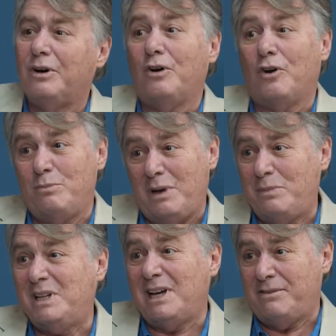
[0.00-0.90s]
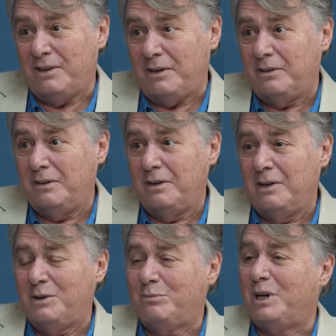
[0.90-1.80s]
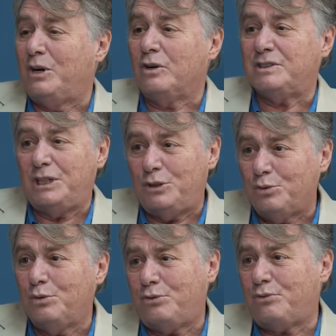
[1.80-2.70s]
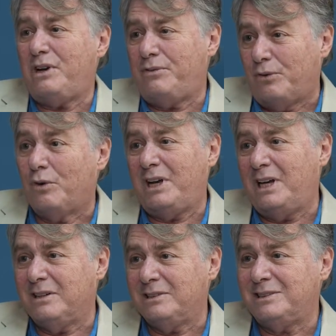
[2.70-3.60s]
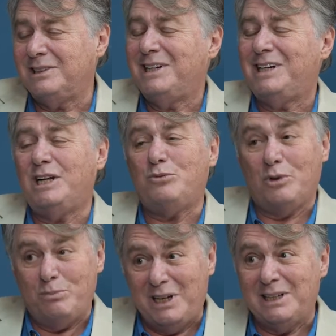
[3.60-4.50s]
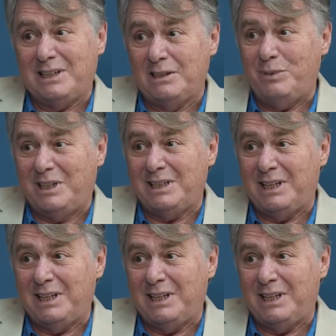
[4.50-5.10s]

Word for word: or maybe never. Because in two, three, four years, it will be a little bit